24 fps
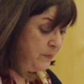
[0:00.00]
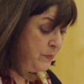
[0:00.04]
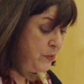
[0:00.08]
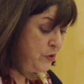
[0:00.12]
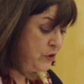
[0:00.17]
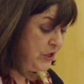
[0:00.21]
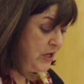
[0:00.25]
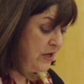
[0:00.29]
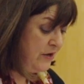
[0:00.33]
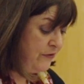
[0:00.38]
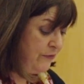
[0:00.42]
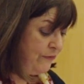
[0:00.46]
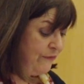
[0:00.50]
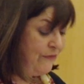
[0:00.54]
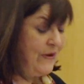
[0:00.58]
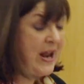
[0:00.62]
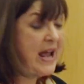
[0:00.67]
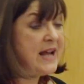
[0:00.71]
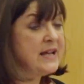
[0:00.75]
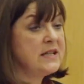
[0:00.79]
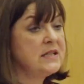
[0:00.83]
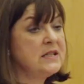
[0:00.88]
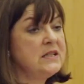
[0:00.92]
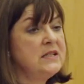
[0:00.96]
Putin
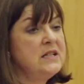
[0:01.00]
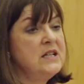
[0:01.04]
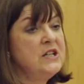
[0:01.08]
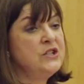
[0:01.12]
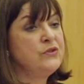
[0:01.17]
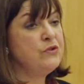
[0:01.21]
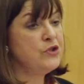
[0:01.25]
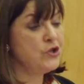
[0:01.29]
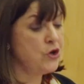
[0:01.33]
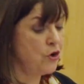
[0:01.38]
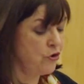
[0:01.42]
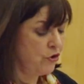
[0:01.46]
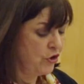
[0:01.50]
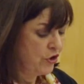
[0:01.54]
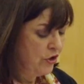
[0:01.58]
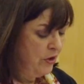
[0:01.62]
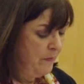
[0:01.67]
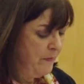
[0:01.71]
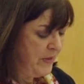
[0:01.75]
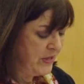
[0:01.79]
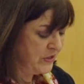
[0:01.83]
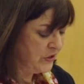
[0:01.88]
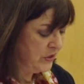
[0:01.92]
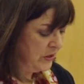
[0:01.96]
flexed his
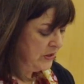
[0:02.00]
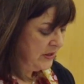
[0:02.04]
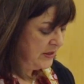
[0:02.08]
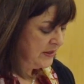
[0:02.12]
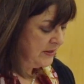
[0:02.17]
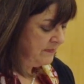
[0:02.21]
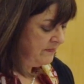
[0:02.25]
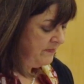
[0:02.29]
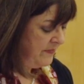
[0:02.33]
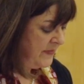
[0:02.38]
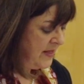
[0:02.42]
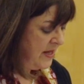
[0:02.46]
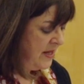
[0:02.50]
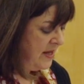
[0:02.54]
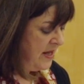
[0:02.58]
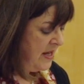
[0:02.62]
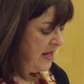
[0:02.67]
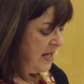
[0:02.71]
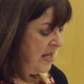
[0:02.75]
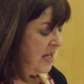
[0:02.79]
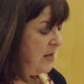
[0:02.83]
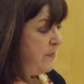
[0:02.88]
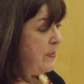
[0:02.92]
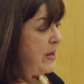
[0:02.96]
rhetorical muscles.
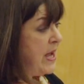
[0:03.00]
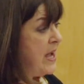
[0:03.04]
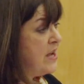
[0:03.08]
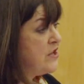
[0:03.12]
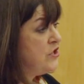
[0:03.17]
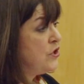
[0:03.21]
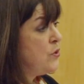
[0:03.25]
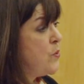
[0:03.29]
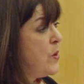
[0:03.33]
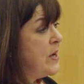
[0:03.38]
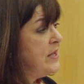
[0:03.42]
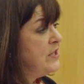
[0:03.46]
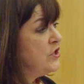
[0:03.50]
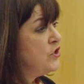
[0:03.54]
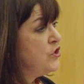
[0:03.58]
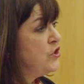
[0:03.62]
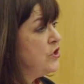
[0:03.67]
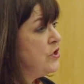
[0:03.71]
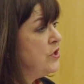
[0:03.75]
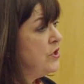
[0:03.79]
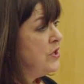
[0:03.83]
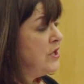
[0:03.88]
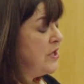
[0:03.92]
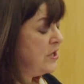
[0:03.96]
He began to
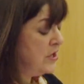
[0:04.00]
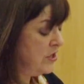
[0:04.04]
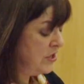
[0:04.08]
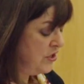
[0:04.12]
question the